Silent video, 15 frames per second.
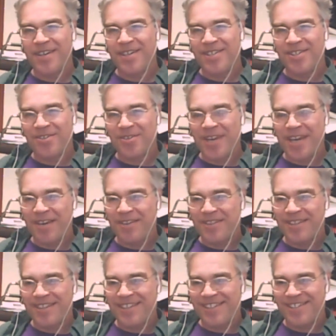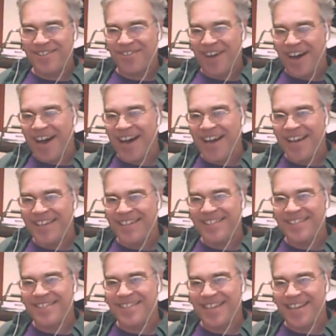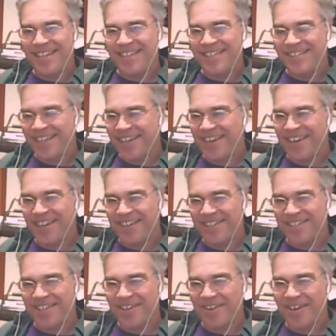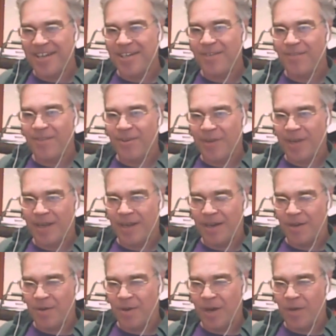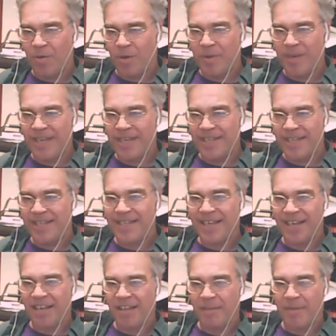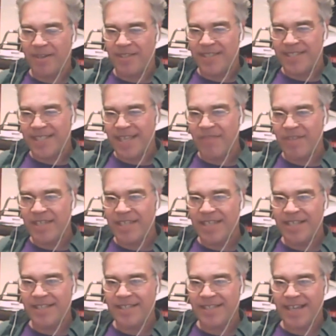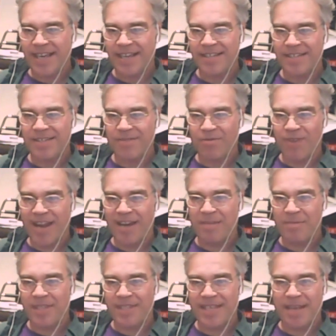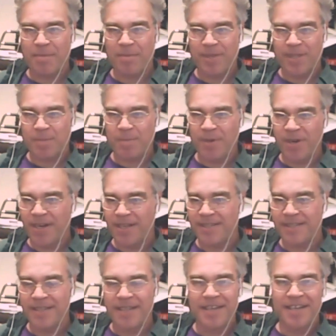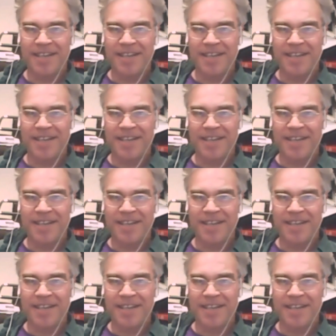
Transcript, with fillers: So we had so I and this and the psychologist are interviewing a, a, woman in detail about 17 seconds of randomly sampled experience.